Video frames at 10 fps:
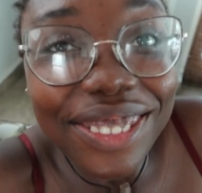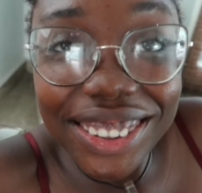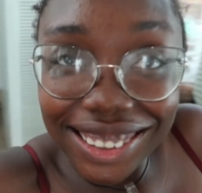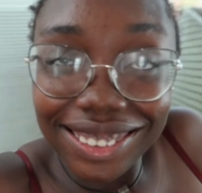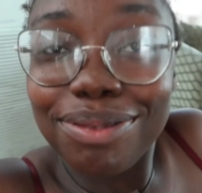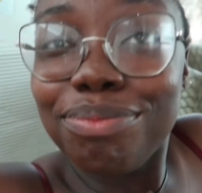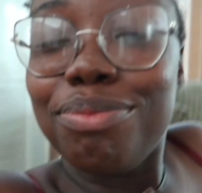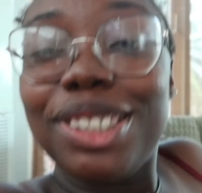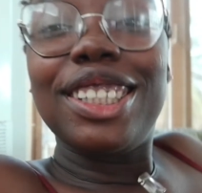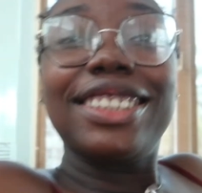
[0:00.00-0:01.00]
everything
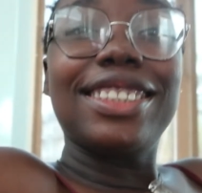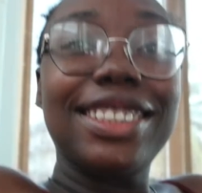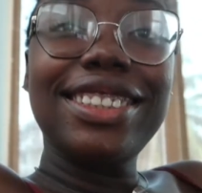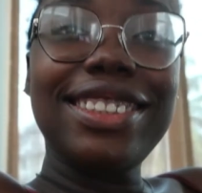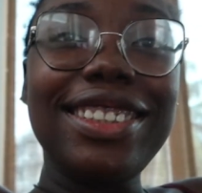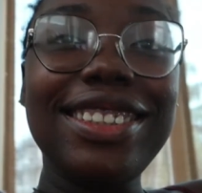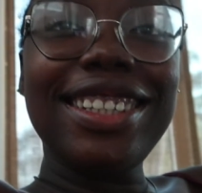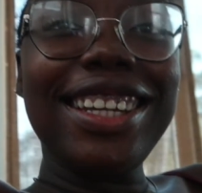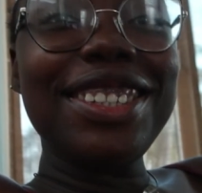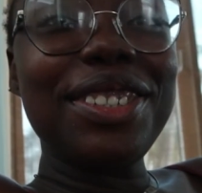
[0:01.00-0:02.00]
because it's
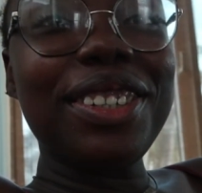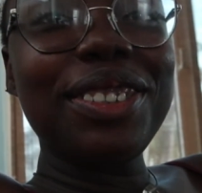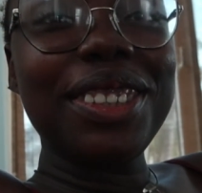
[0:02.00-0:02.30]
a Nigerian